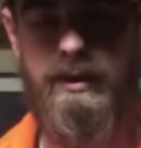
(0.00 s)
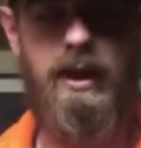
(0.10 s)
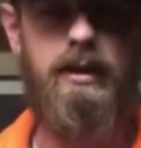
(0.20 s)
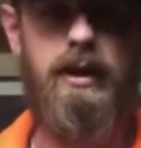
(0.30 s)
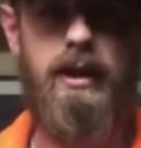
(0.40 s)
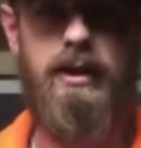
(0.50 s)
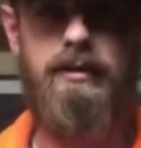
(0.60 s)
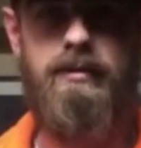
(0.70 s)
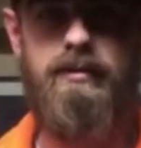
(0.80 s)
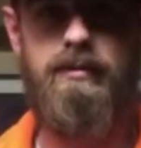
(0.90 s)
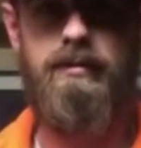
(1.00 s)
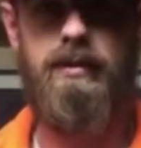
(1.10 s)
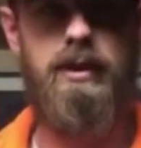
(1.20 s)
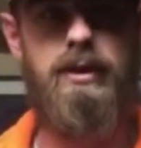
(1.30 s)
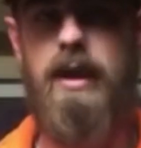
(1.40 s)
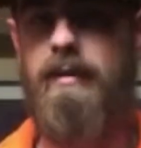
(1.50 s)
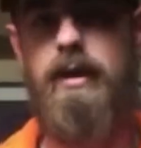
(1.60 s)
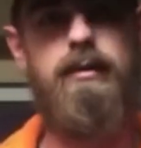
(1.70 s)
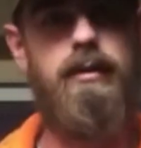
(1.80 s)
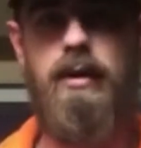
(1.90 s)
a daily hunt, you drive
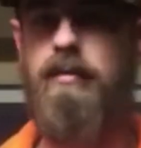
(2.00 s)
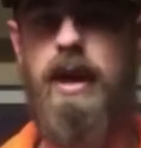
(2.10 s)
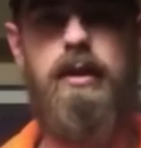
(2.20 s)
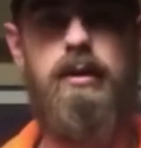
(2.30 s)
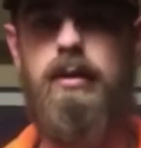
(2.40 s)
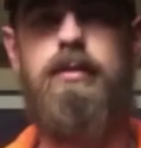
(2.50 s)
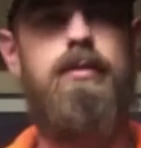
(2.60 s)
out, come back home,